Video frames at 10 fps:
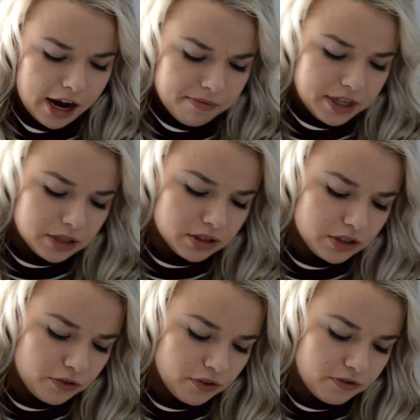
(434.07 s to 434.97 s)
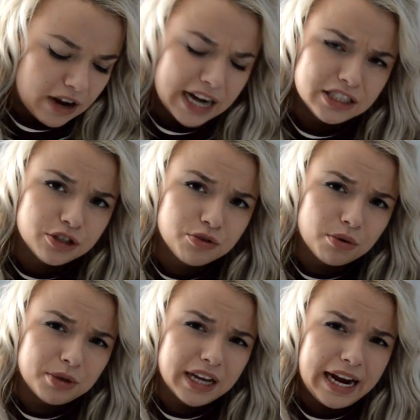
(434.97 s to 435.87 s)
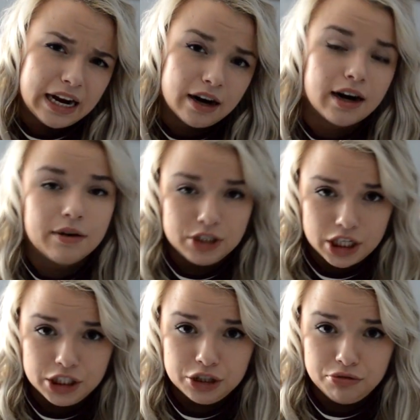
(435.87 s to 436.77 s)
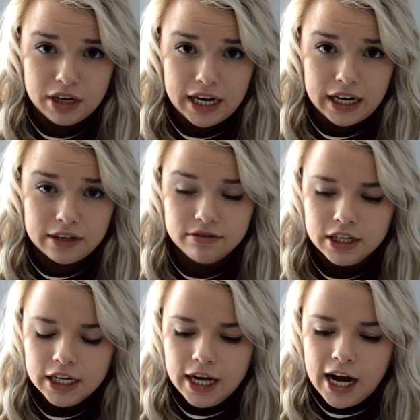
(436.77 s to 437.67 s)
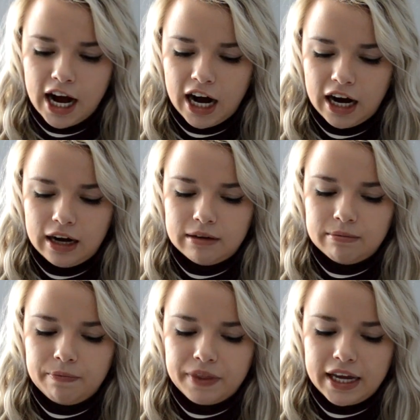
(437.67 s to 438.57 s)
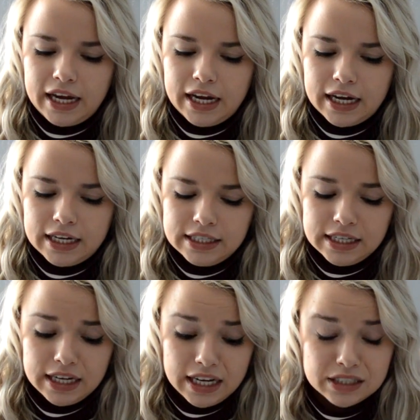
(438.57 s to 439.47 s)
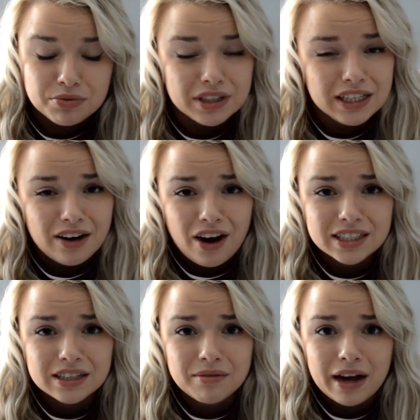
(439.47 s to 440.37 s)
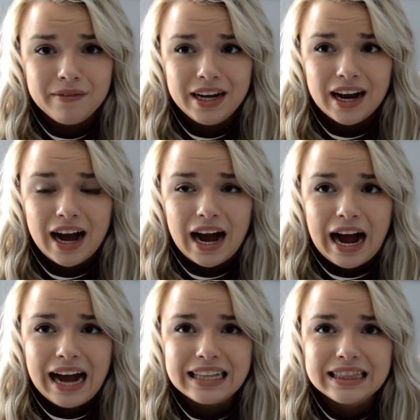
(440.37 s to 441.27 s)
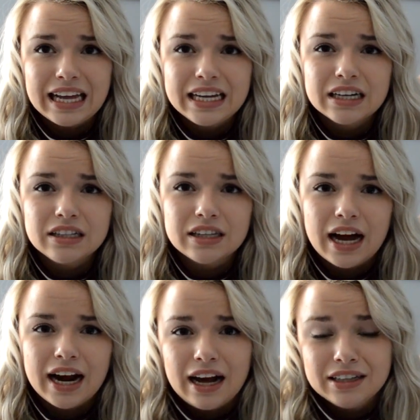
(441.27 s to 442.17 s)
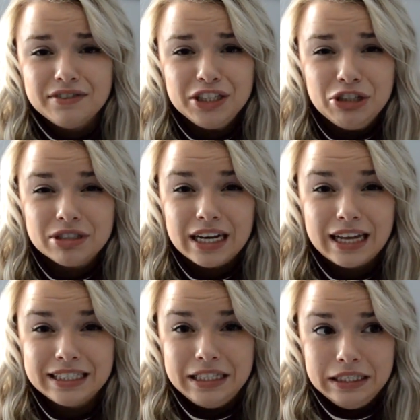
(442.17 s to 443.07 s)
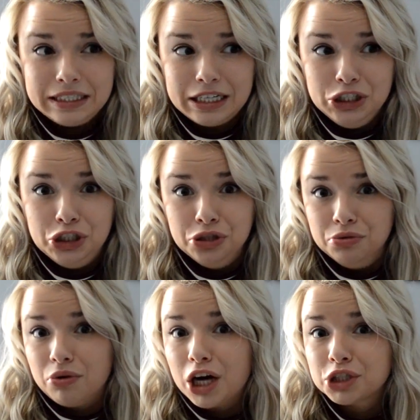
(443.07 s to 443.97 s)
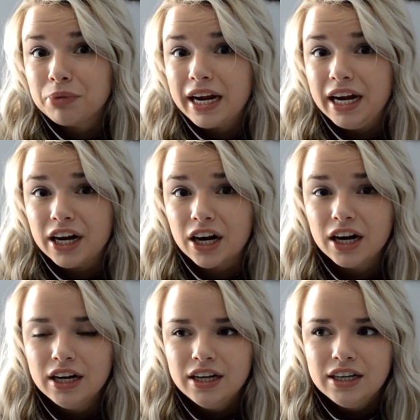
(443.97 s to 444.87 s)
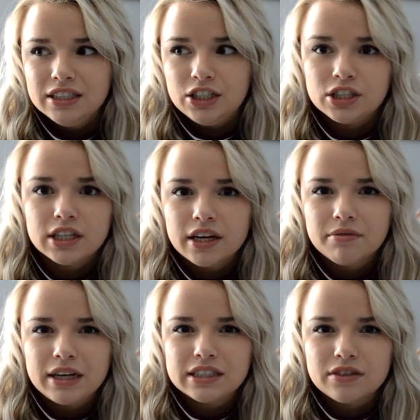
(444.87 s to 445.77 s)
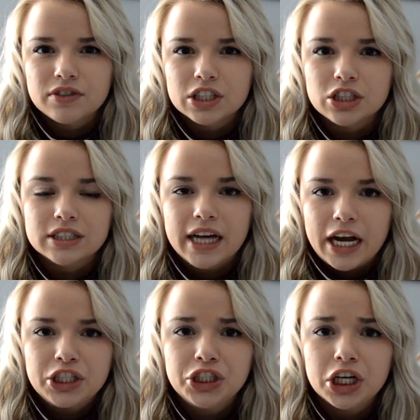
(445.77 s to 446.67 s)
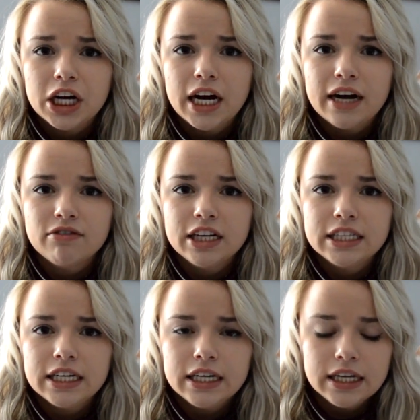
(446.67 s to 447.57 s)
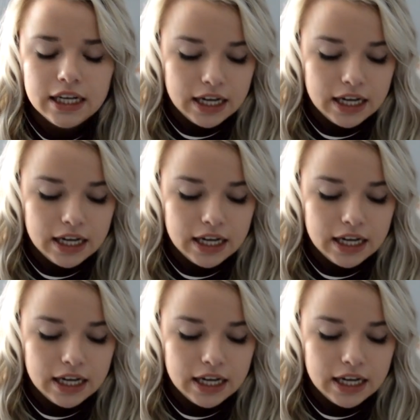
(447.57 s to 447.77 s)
This one's for fine to normal hair, which I do have. And it's really awesome. I mean, I like it a lot. I'll even use it on the days that I do wash my hair, just to give myself a little texture and everything.